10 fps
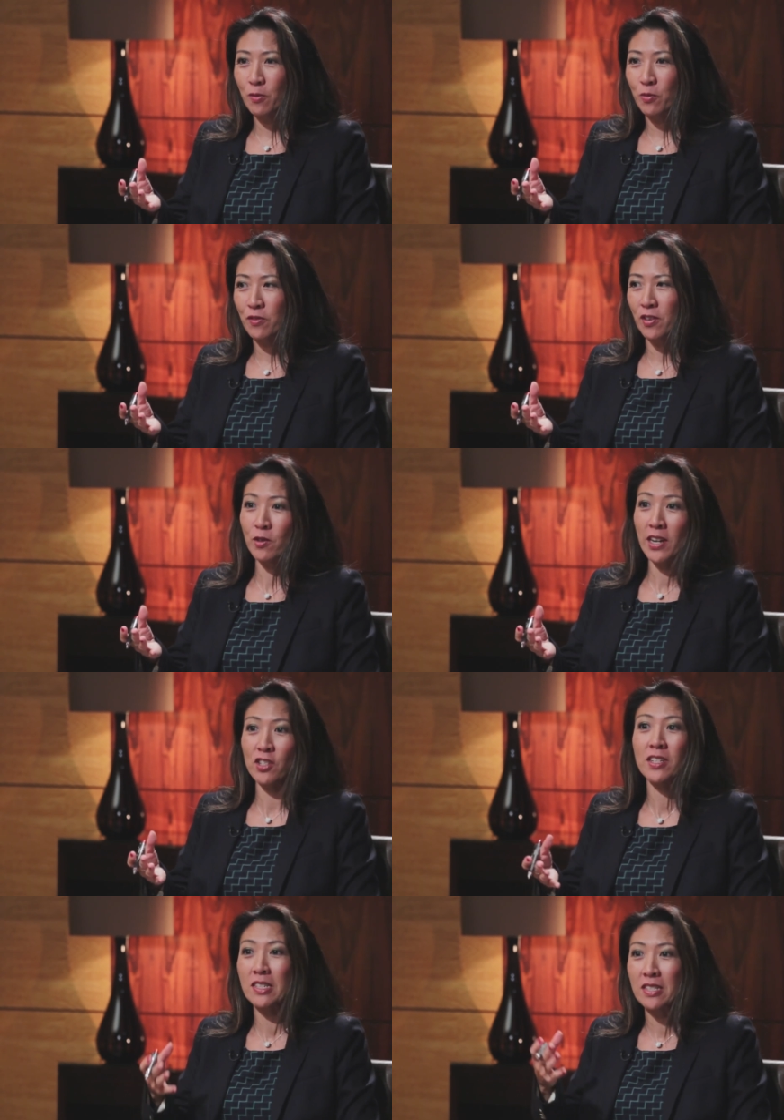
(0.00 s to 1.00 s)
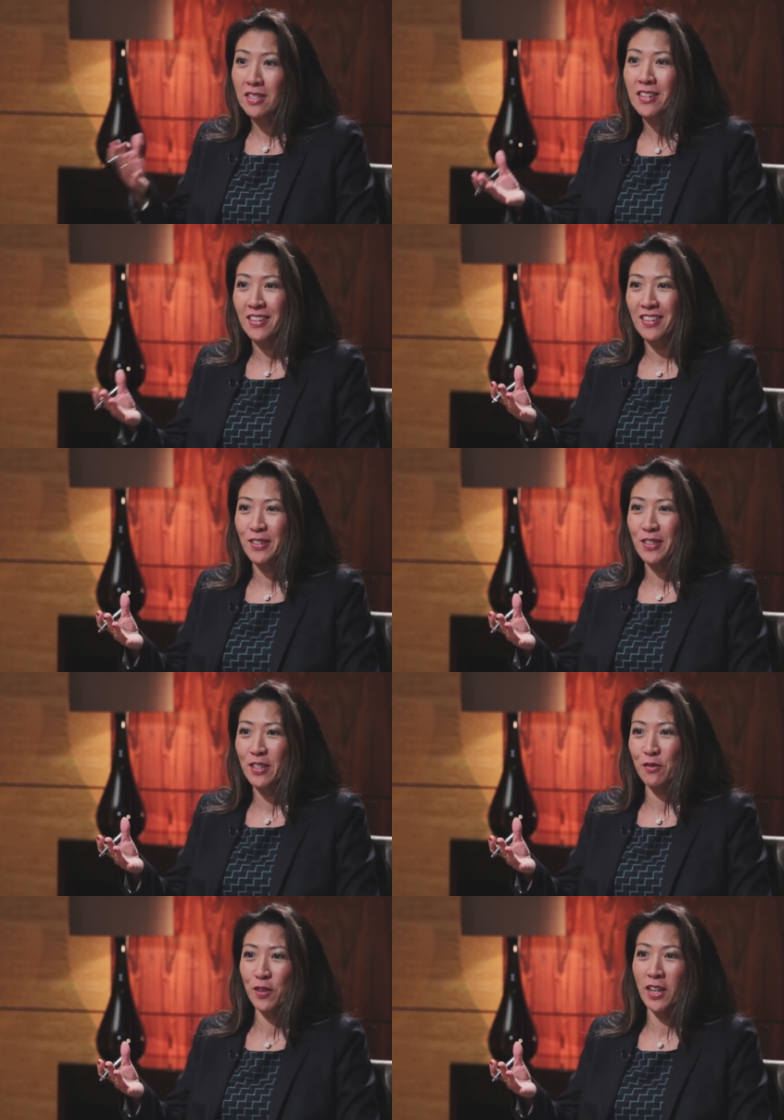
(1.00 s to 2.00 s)
we were actually seeing
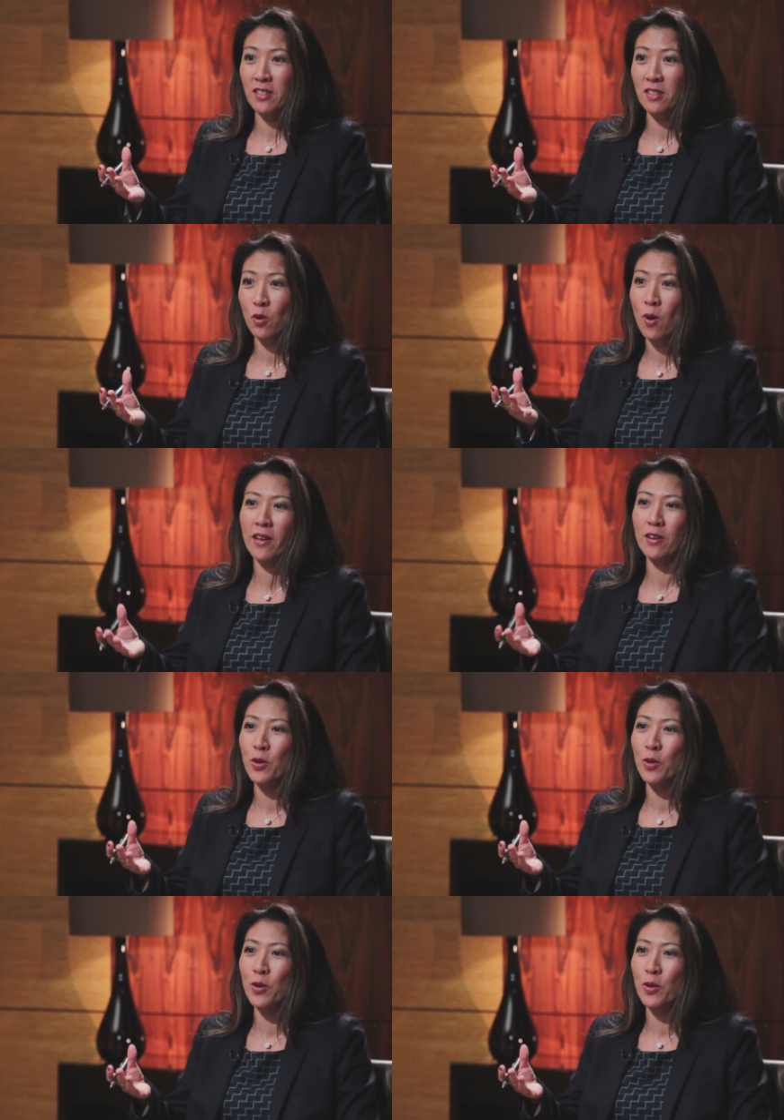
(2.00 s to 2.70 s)
the effects quite